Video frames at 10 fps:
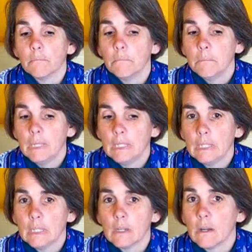
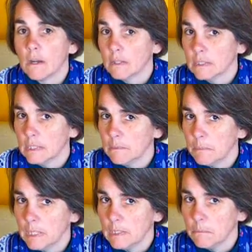Many colicky
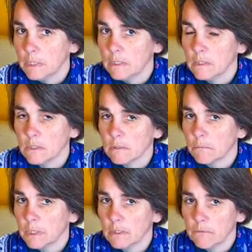babies
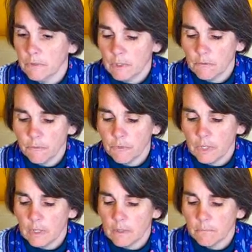benefit
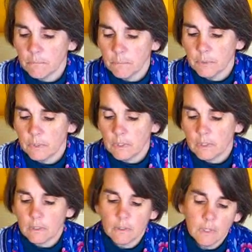from
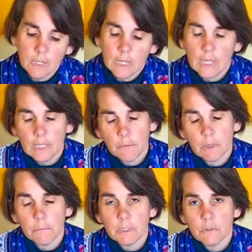putting
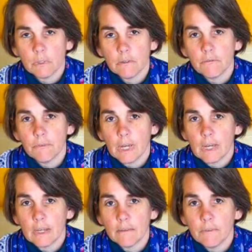anywhere between
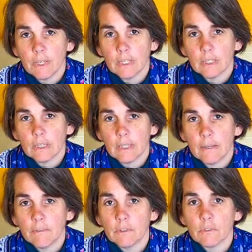5 and
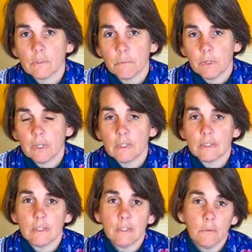11
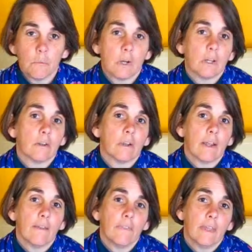sprays in the water,
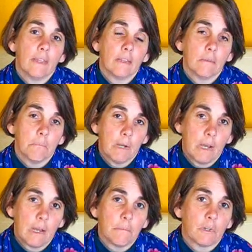and then
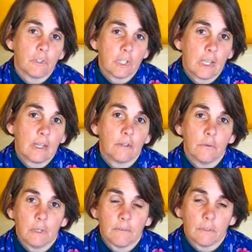mom or dad,
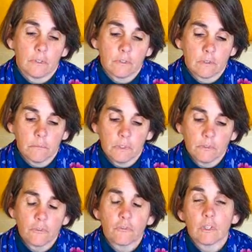whoever is the
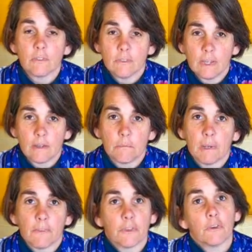most stressed out
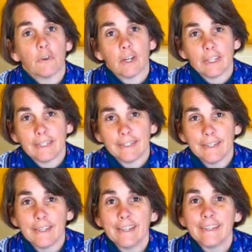about the crying,
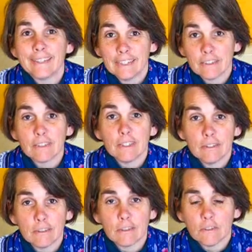gets
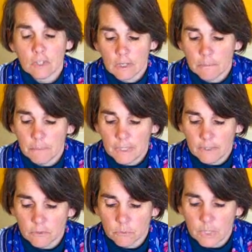into the tub
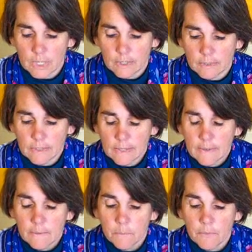as well
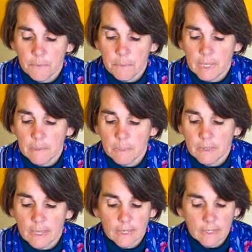with the baby.
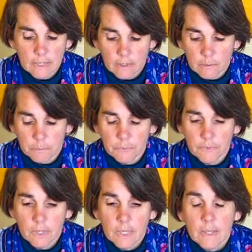That helps.